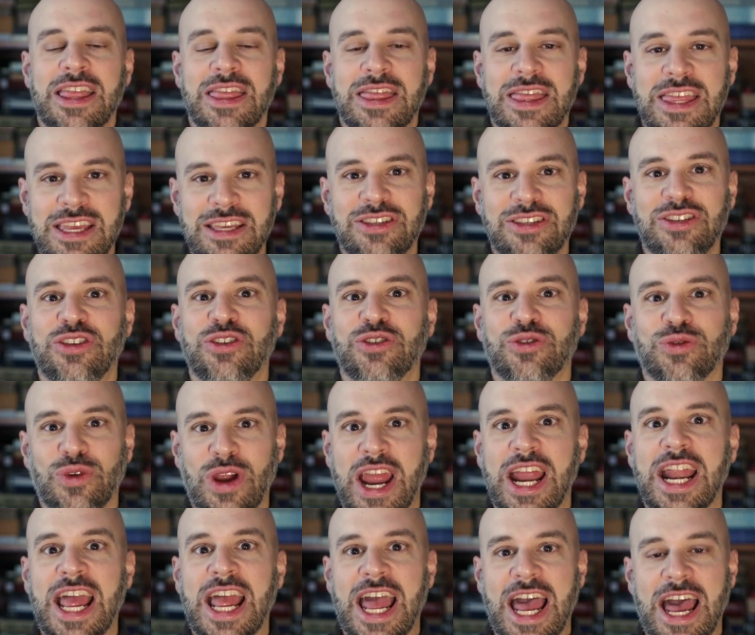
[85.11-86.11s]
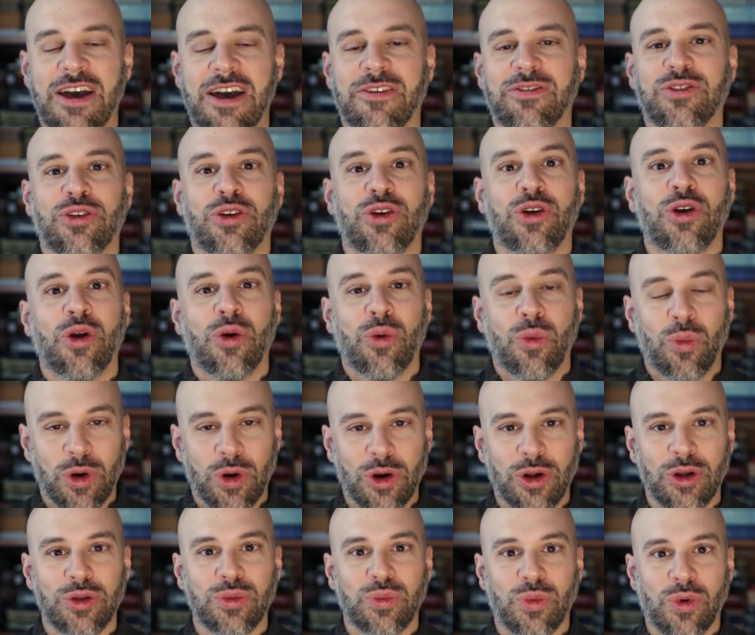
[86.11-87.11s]
This is right after
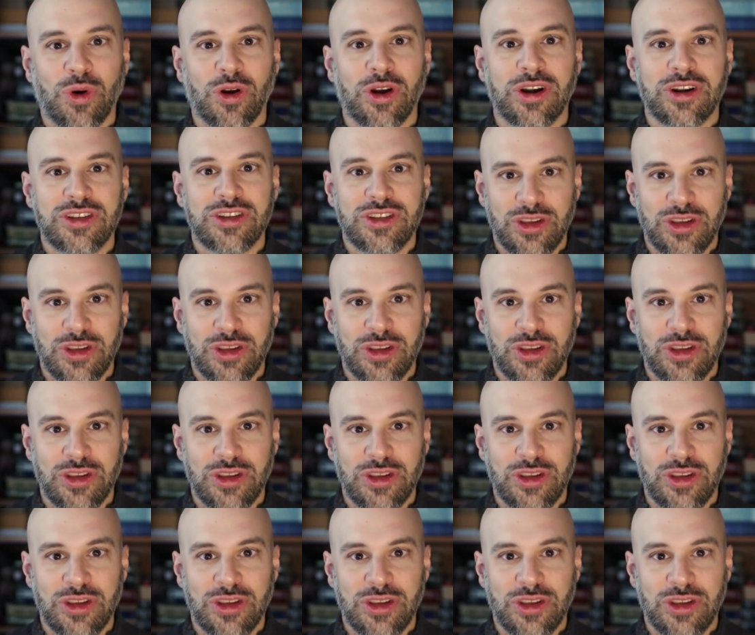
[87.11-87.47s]
World War